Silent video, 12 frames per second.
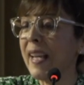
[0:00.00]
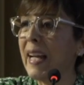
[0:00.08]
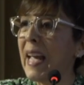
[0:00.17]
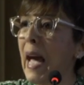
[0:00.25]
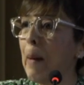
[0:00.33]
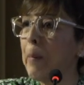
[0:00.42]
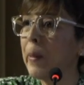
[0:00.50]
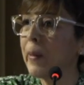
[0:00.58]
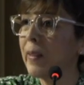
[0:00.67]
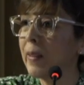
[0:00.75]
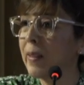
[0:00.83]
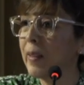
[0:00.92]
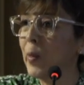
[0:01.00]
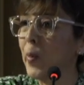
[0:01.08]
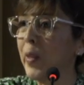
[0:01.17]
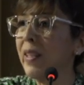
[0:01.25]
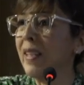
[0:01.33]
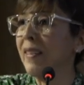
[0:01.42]
a gap
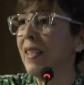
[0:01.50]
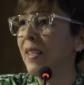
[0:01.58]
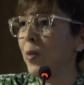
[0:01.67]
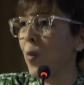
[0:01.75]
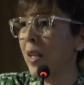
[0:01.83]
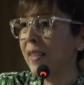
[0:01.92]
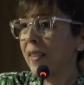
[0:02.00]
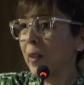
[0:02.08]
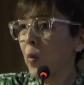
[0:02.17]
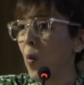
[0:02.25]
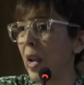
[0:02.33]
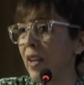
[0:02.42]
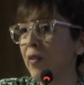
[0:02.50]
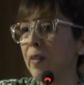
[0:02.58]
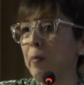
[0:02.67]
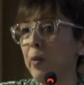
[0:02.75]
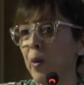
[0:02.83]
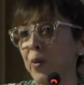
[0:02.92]
within this Western way of
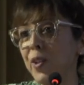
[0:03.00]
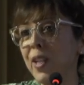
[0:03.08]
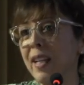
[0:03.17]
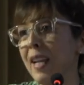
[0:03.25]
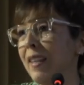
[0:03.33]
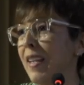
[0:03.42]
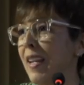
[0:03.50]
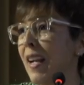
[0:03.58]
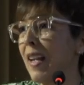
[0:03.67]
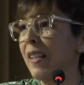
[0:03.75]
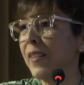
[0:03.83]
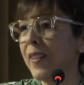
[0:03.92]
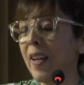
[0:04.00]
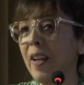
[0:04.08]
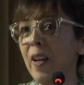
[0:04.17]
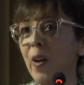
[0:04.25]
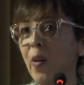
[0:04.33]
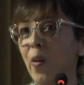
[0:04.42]
approaching ideas
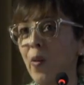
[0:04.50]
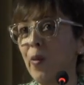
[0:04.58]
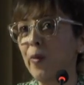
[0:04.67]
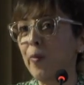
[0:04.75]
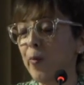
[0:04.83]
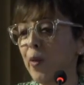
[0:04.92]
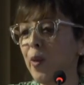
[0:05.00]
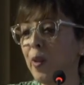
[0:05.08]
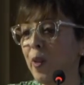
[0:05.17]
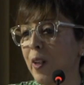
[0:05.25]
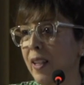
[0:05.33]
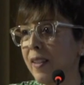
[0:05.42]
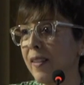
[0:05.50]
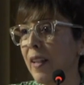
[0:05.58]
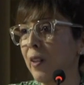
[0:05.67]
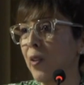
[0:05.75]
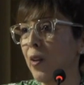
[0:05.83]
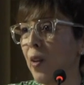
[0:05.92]
of progress
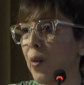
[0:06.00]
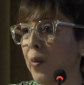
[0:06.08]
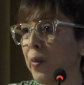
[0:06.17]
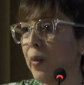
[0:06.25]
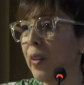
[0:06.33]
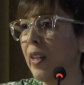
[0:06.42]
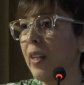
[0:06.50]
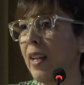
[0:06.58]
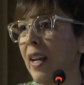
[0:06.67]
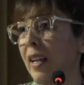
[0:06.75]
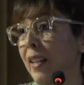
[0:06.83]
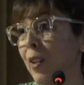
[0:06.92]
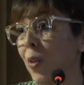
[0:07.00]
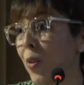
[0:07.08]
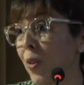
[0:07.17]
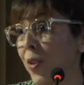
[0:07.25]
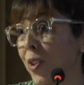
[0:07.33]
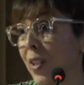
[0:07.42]
and growth and
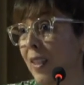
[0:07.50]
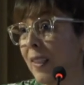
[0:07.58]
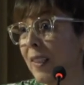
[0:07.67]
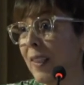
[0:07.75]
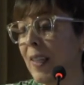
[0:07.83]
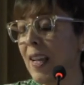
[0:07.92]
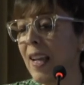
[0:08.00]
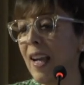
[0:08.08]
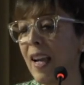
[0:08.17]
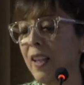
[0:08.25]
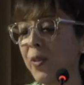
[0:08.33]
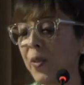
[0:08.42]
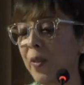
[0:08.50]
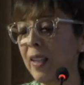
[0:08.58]
ecology. And so